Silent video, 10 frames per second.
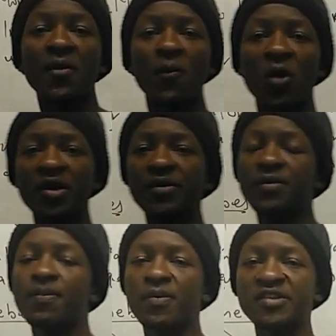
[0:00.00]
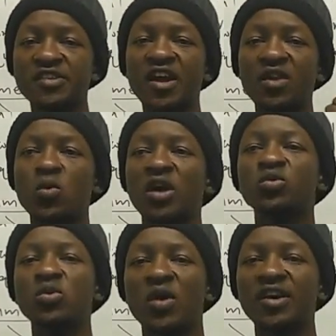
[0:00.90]
what we
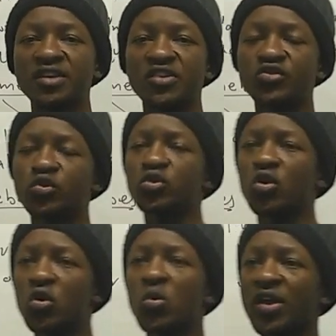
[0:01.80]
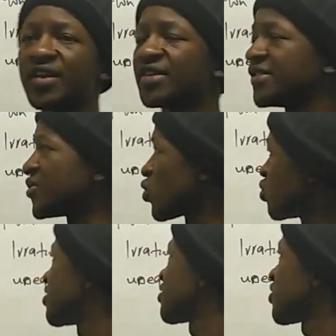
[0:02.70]
want is to know whether these
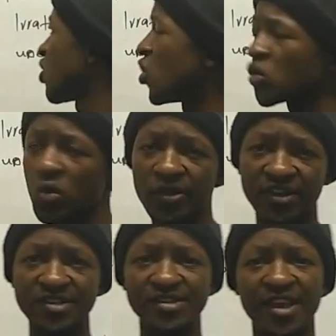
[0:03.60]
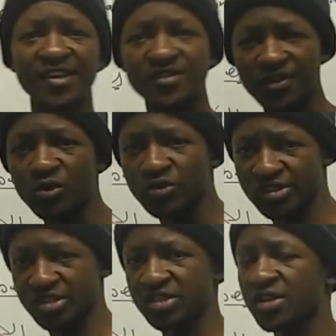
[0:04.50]
roots or these x values,
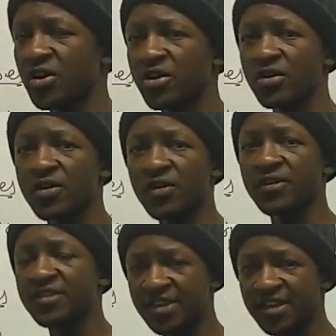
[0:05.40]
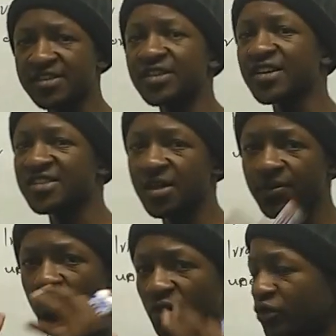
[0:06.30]
this x-intercept,
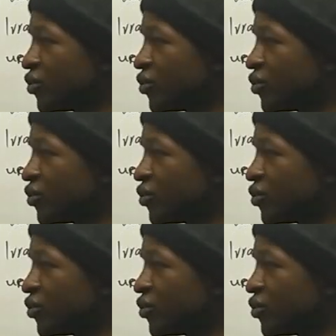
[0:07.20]
we want to know